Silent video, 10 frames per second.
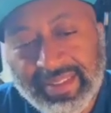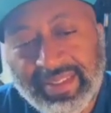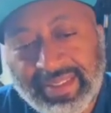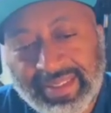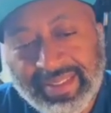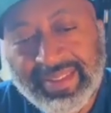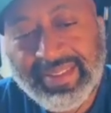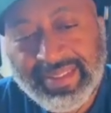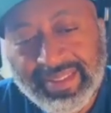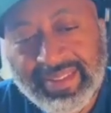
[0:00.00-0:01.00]
shit, we
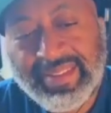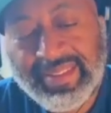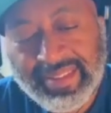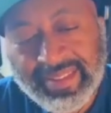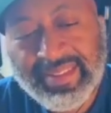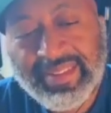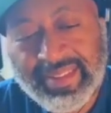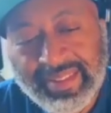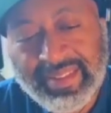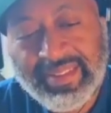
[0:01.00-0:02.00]
the most local
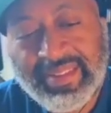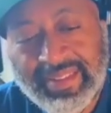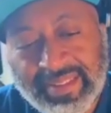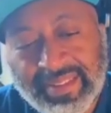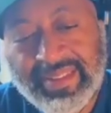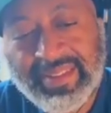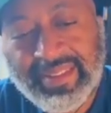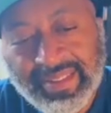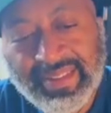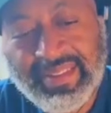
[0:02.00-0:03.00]
people
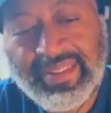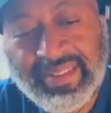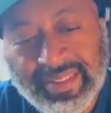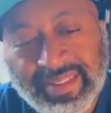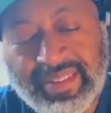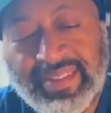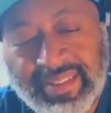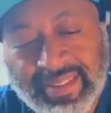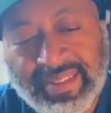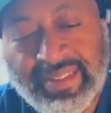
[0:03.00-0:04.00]
around. For real,
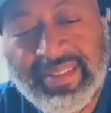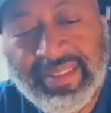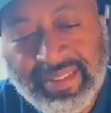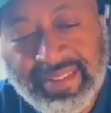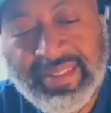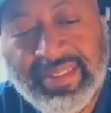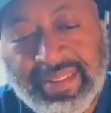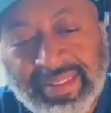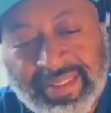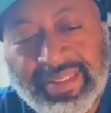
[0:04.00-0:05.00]
everybody else pretty
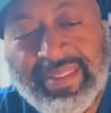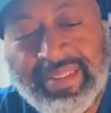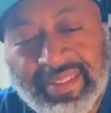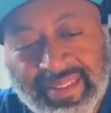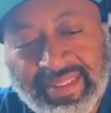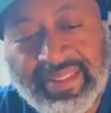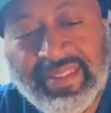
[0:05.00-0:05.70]
much on the way